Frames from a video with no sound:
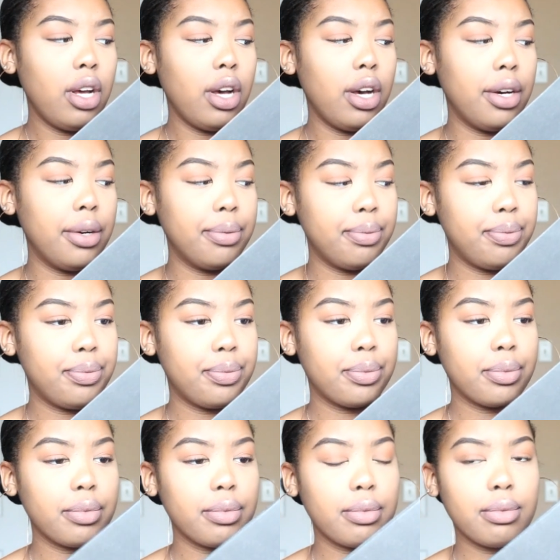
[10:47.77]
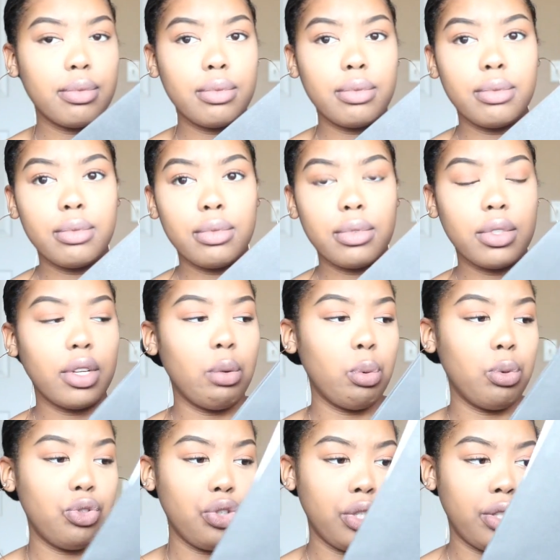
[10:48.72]
I'm
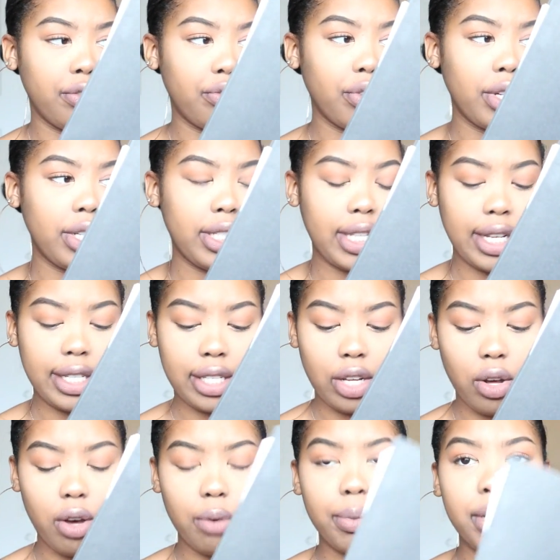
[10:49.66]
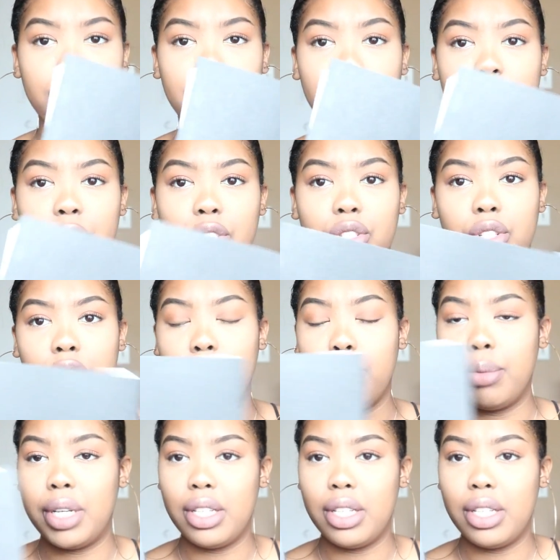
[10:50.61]
gonna show you the front because it has like all my information on it,